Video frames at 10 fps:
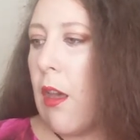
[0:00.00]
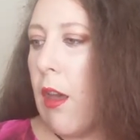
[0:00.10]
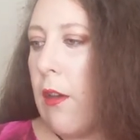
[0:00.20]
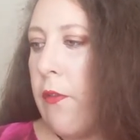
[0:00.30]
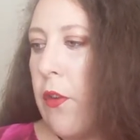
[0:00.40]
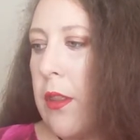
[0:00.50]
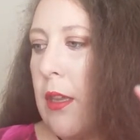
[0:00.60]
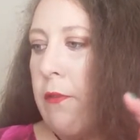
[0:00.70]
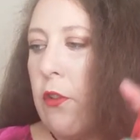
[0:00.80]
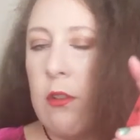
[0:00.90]
Uh, for
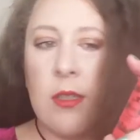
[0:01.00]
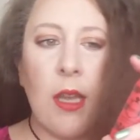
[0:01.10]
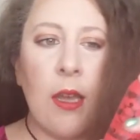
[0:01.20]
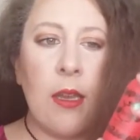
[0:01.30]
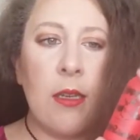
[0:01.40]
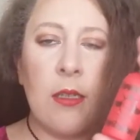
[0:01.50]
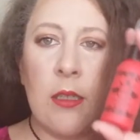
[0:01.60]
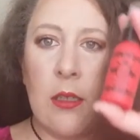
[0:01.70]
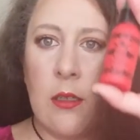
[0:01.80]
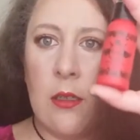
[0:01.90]
the
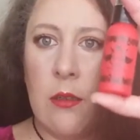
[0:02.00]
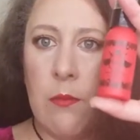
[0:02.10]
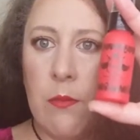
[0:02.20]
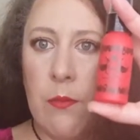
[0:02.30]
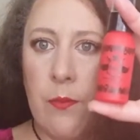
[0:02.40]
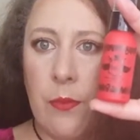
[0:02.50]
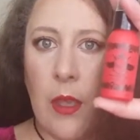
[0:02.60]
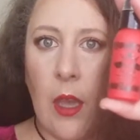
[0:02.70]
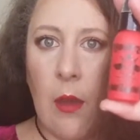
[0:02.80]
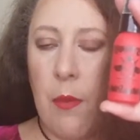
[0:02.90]
full-size
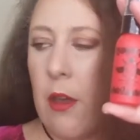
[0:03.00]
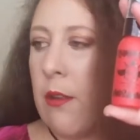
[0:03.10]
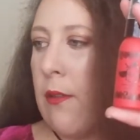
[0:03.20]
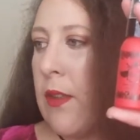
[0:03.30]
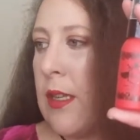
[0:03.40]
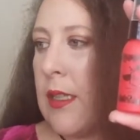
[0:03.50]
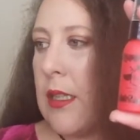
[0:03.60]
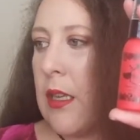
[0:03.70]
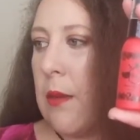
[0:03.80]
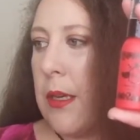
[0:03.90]
uh, bottle of this,
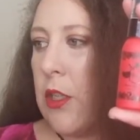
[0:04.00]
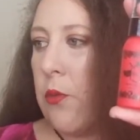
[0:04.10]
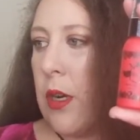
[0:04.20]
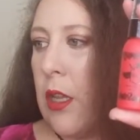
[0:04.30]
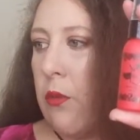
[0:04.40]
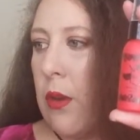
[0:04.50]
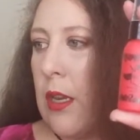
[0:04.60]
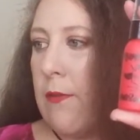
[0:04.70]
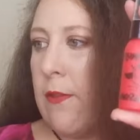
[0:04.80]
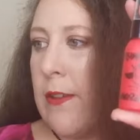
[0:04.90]
it's going to be
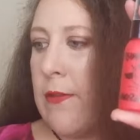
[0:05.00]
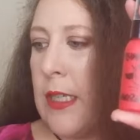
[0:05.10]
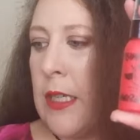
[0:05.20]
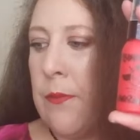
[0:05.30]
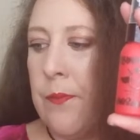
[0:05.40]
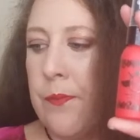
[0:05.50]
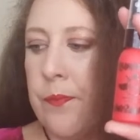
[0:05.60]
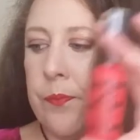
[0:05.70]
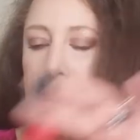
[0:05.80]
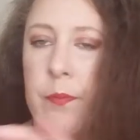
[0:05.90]
twenty-three fifty.
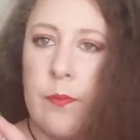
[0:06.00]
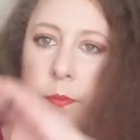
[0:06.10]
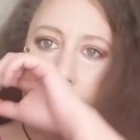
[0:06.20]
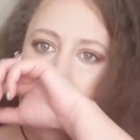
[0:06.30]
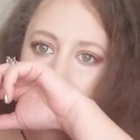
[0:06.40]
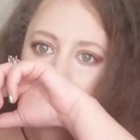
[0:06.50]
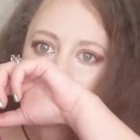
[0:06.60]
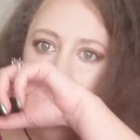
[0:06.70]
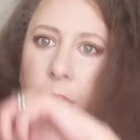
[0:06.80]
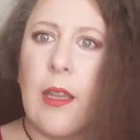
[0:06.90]

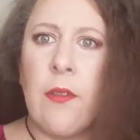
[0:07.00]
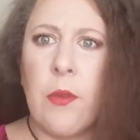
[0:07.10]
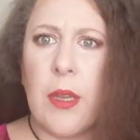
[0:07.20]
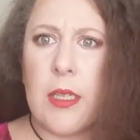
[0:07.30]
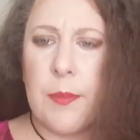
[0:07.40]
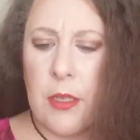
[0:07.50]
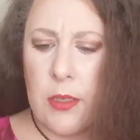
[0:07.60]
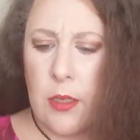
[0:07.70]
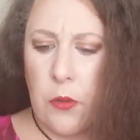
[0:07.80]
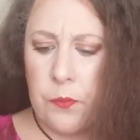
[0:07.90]
I love the way it
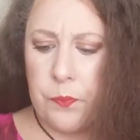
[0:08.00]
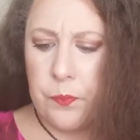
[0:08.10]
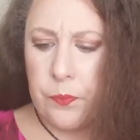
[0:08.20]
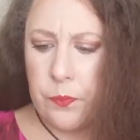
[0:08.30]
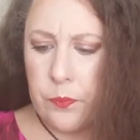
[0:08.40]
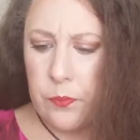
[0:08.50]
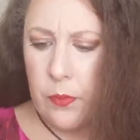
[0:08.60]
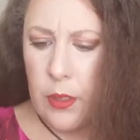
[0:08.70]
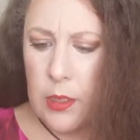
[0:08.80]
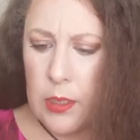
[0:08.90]
smells though.
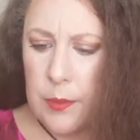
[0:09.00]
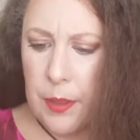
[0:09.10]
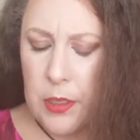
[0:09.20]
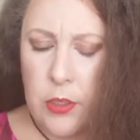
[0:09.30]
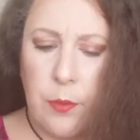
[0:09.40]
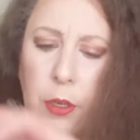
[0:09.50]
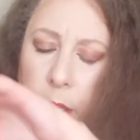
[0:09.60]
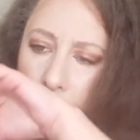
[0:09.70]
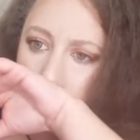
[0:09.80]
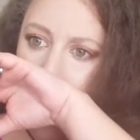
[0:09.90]
It smells super
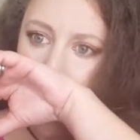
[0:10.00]
good.